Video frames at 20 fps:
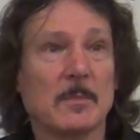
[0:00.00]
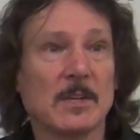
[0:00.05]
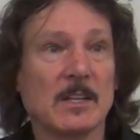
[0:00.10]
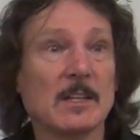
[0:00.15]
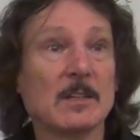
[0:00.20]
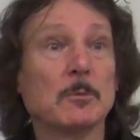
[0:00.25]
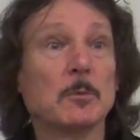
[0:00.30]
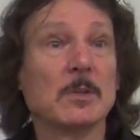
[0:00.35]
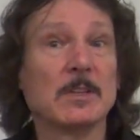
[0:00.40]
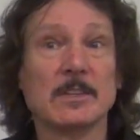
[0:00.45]

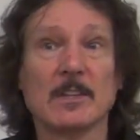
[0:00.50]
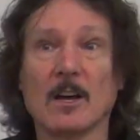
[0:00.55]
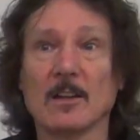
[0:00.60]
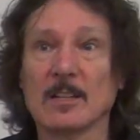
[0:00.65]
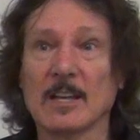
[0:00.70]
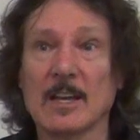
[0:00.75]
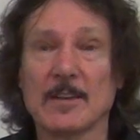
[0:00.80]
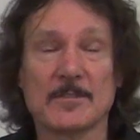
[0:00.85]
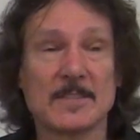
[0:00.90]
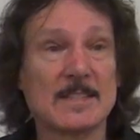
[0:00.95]
It will
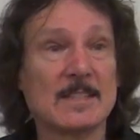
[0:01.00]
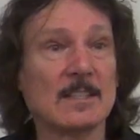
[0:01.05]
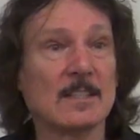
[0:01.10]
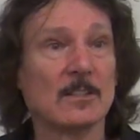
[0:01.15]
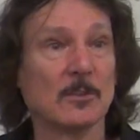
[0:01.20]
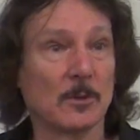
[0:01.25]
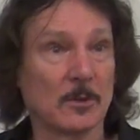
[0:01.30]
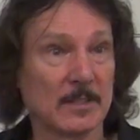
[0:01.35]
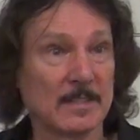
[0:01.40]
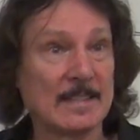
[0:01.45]
not have
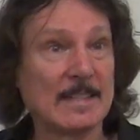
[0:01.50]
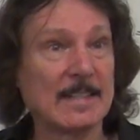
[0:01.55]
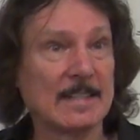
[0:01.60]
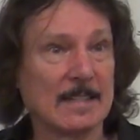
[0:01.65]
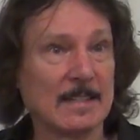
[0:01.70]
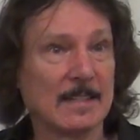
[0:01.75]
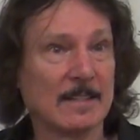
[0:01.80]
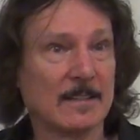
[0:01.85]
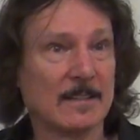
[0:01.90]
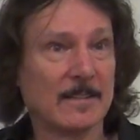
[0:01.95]
C or
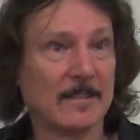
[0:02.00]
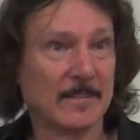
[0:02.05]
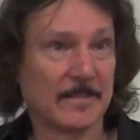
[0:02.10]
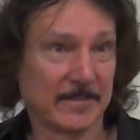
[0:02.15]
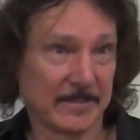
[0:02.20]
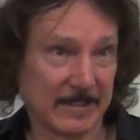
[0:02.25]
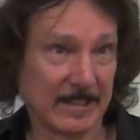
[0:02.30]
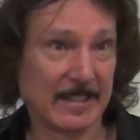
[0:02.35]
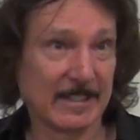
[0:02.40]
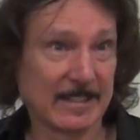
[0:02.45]
D,
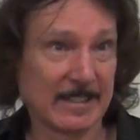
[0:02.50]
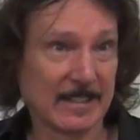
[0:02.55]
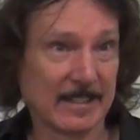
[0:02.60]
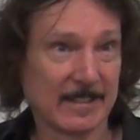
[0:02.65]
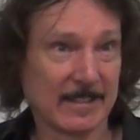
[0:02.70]
right?